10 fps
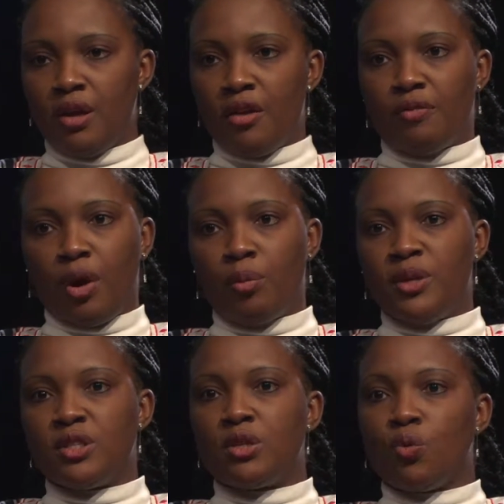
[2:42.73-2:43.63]

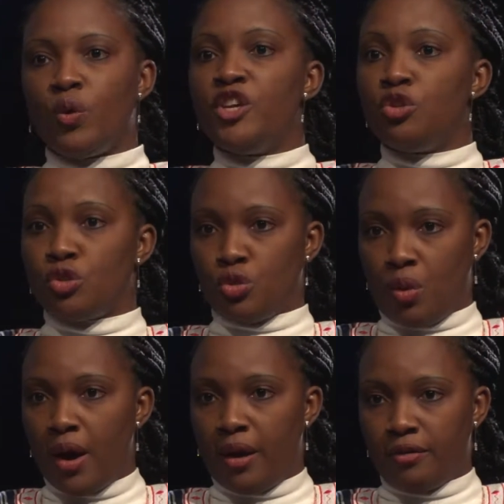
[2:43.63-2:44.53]
environment we used to
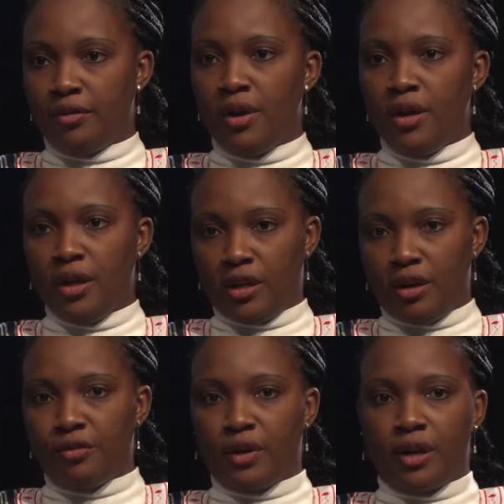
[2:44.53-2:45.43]
have in
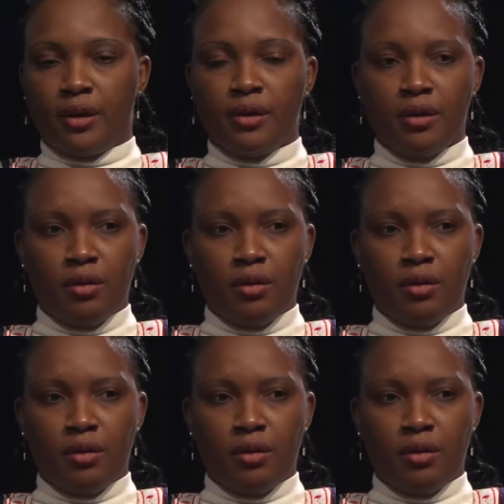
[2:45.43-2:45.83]
Africa.